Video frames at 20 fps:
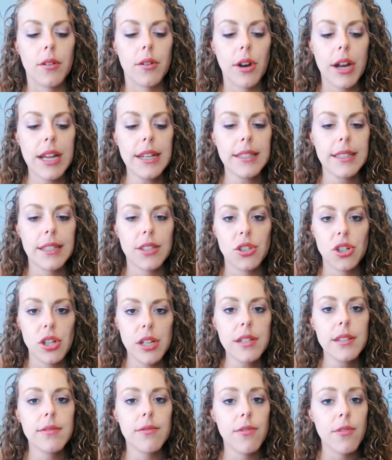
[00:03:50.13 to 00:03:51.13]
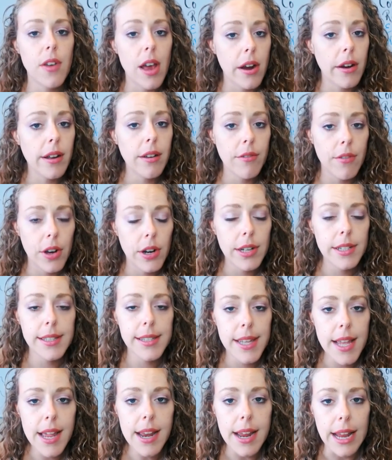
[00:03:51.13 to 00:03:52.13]
granted, she's very, very
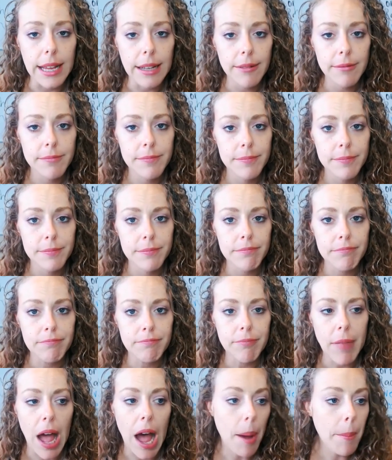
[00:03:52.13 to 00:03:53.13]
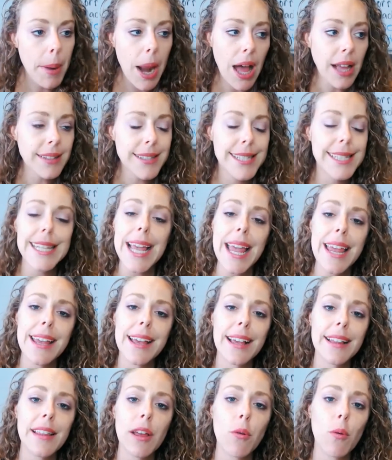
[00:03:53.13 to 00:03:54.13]
skinny. I'm not
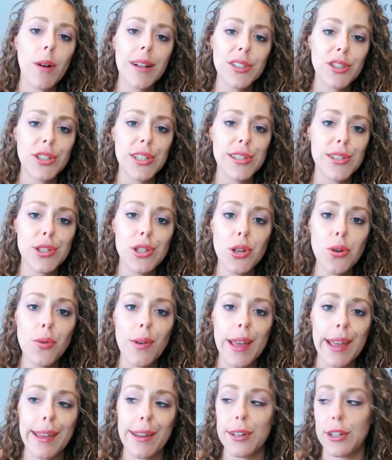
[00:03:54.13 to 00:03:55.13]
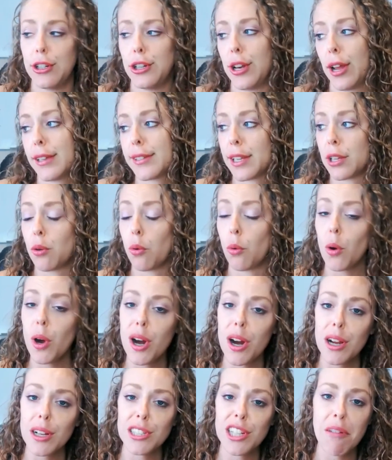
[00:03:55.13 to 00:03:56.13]
saying that what she's doing doesn't
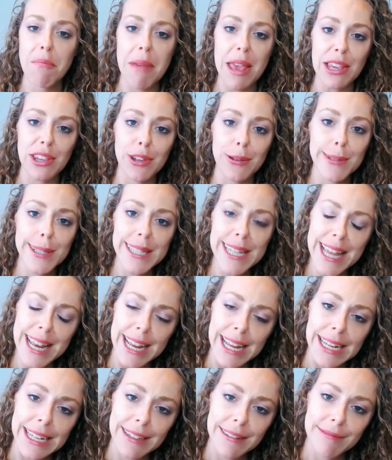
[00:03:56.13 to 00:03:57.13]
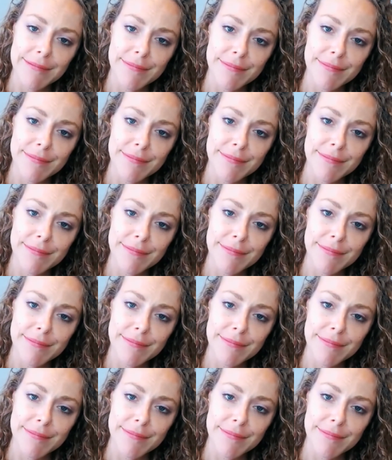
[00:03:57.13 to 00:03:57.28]
work to make you skinny.